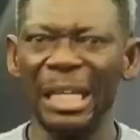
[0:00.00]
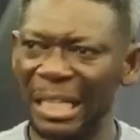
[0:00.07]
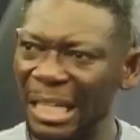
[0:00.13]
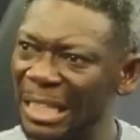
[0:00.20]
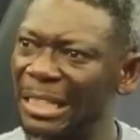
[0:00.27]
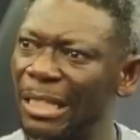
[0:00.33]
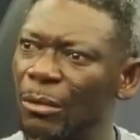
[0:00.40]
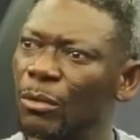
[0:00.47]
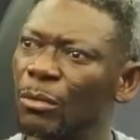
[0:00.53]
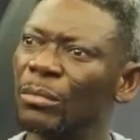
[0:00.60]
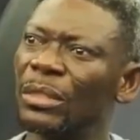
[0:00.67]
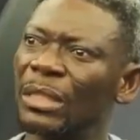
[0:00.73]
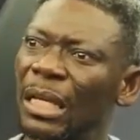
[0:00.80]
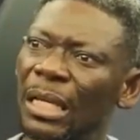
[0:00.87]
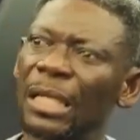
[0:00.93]
ye ka
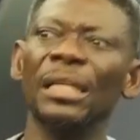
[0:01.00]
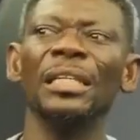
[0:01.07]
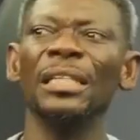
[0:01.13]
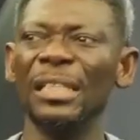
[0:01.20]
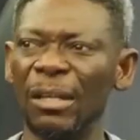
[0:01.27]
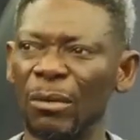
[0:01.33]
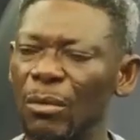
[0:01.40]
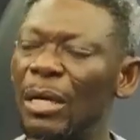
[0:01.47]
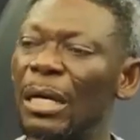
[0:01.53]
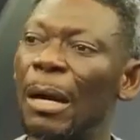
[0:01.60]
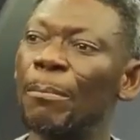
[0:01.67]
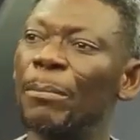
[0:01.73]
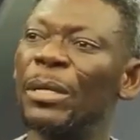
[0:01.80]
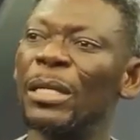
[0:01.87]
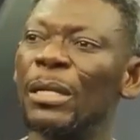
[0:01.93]
jagum se ye nko
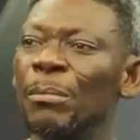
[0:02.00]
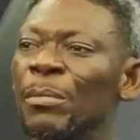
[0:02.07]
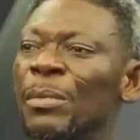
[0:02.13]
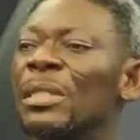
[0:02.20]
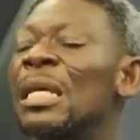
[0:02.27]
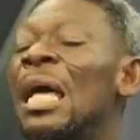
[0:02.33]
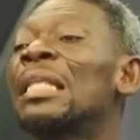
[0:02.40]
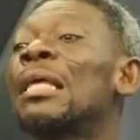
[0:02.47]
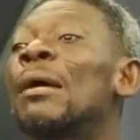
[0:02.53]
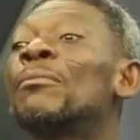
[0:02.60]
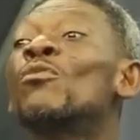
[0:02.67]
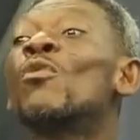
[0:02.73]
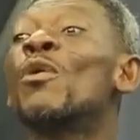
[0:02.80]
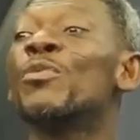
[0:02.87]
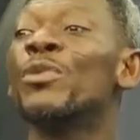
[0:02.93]
campaign sa
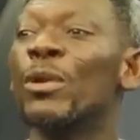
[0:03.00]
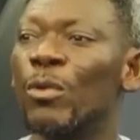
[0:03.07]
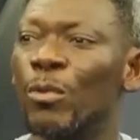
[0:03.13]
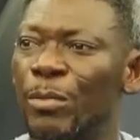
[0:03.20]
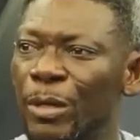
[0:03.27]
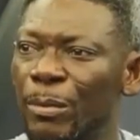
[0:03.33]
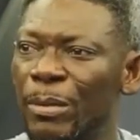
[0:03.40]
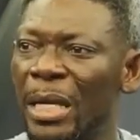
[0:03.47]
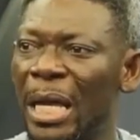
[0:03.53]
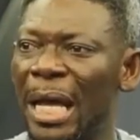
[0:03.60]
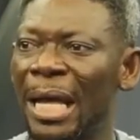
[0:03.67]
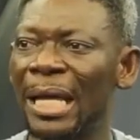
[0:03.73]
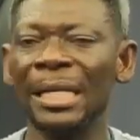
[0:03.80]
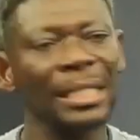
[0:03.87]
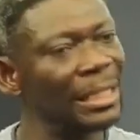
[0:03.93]
tam no awie obi bi
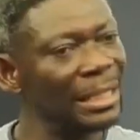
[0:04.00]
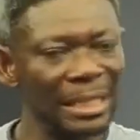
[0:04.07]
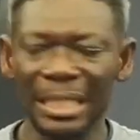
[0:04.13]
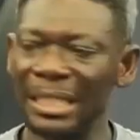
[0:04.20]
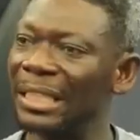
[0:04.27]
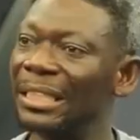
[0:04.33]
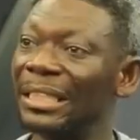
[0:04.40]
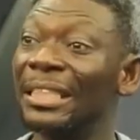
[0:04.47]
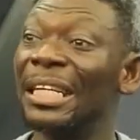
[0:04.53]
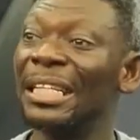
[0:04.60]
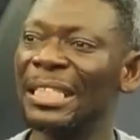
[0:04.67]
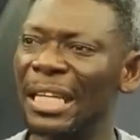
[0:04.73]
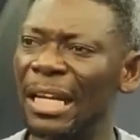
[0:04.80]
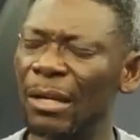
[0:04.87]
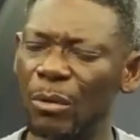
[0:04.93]
ya na se se ye
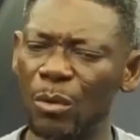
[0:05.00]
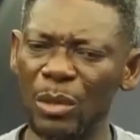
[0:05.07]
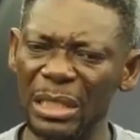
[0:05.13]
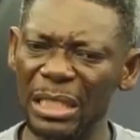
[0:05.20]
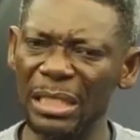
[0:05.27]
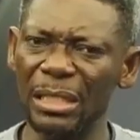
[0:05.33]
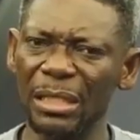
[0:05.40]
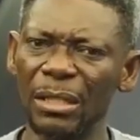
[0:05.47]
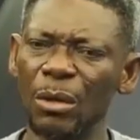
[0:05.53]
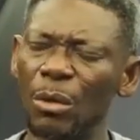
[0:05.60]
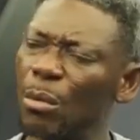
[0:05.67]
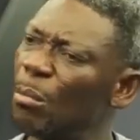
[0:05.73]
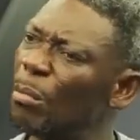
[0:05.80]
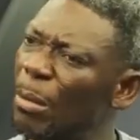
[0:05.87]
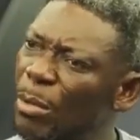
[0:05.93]
nyina e ko nti
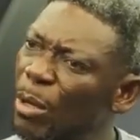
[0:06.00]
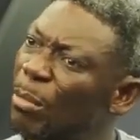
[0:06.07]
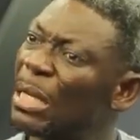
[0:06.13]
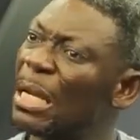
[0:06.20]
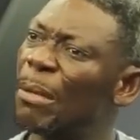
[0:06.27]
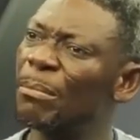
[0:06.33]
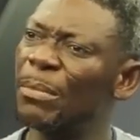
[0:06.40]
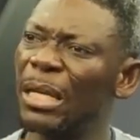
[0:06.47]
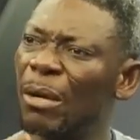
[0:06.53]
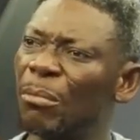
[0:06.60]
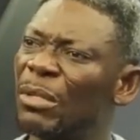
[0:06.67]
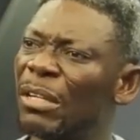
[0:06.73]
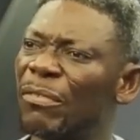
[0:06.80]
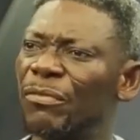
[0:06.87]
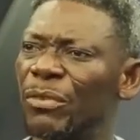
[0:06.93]
baby, I'm gonna be
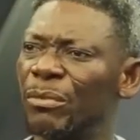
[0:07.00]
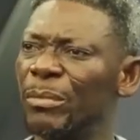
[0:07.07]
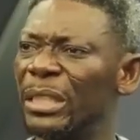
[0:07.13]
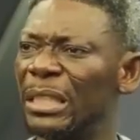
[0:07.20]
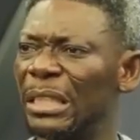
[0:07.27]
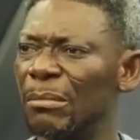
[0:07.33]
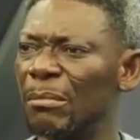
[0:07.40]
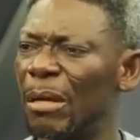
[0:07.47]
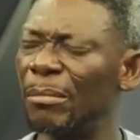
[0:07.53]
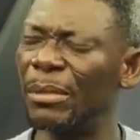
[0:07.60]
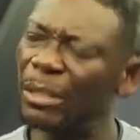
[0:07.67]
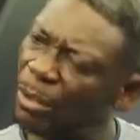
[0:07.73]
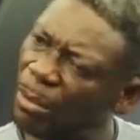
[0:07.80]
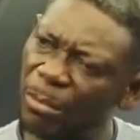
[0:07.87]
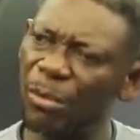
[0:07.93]
the information,
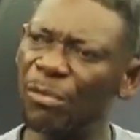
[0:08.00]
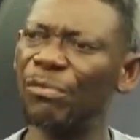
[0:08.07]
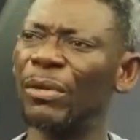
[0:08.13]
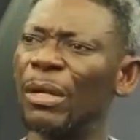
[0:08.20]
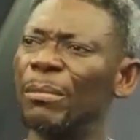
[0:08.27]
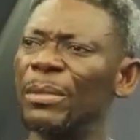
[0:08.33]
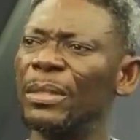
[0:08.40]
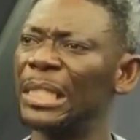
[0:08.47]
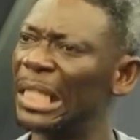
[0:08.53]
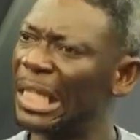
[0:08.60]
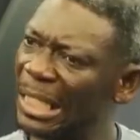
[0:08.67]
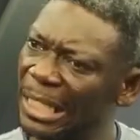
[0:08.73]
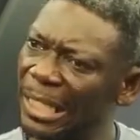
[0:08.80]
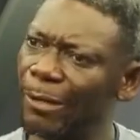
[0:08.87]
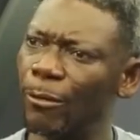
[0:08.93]
mommy. I'm more framing.
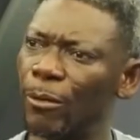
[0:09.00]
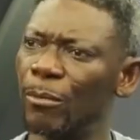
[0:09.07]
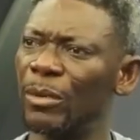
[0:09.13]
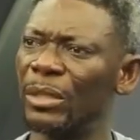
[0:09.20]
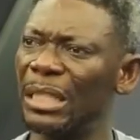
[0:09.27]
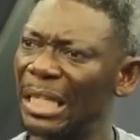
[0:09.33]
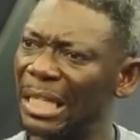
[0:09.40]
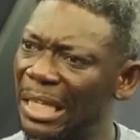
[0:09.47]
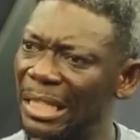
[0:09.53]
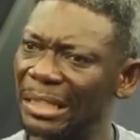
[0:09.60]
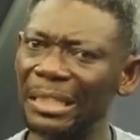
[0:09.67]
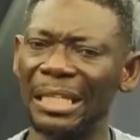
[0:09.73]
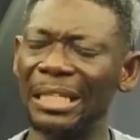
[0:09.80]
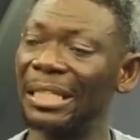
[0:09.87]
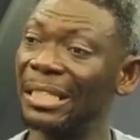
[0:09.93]
You didn't come here,
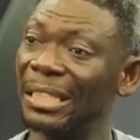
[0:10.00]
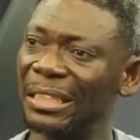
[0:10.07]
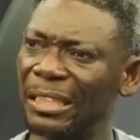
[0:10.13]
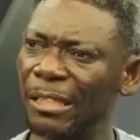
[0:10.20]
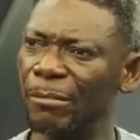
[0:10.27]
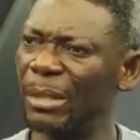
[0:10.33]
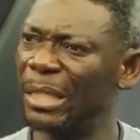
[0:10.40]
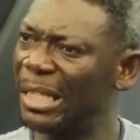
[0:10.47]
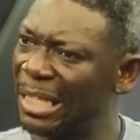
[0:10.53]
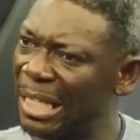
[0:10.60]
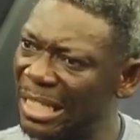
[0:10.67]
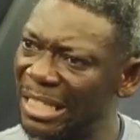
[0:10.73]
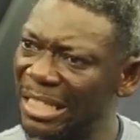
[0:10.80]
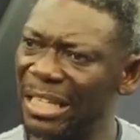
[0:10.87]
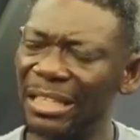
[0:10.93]
Casa. You see, me need
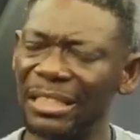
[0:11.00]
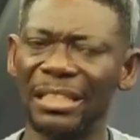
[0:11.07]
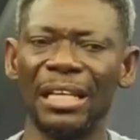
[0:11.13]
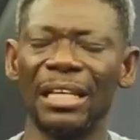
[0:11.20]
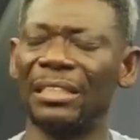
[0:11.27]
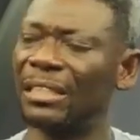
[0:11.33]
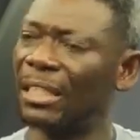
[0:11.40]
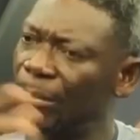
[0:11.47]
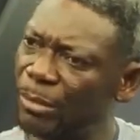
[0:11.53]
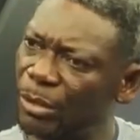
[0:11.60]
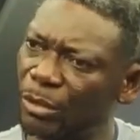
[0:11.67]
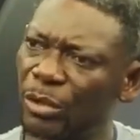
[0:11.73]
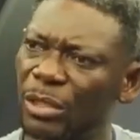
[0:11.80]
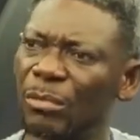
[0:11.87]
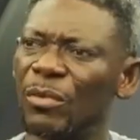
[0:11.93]
daddy get care. Say,
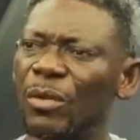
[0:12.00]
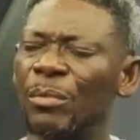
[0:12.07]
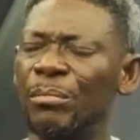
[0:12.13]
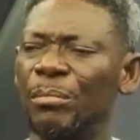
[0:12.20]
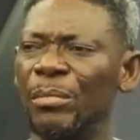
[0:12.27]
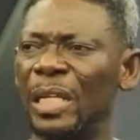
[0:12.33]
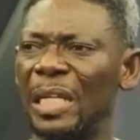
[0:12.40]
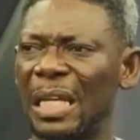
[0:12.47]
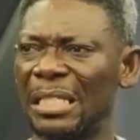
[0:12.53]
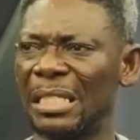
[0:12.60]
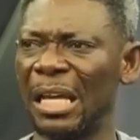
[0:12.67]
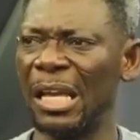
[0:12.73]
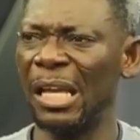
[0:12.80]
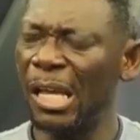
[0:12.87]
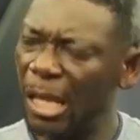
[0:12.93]
be soon, me
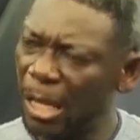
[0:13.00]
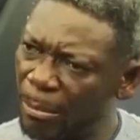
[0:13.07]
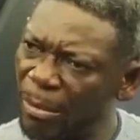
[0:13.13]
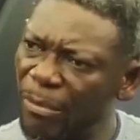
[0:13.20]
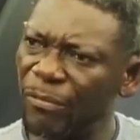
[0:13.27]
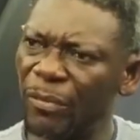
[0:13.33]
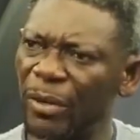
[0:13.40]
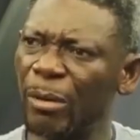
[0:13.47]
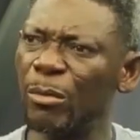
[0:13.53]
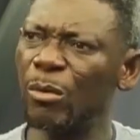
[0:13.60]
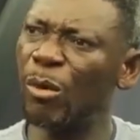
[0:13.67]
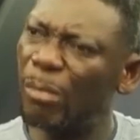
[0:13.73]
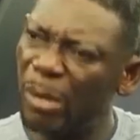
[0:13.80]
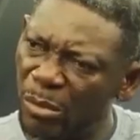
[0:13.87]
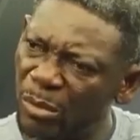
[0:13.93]
Casa. You be
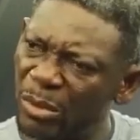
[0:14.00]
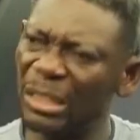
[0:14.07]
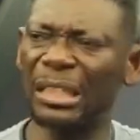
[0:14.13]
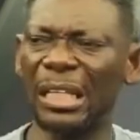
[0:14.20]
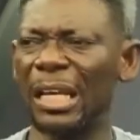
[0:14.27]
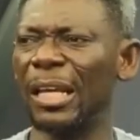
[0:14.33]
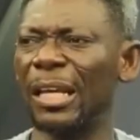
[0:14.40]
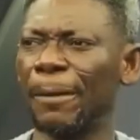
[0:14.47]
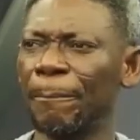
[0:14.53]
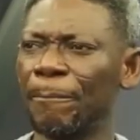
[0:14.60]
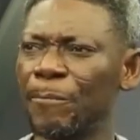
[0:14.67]
framing. What mom will say?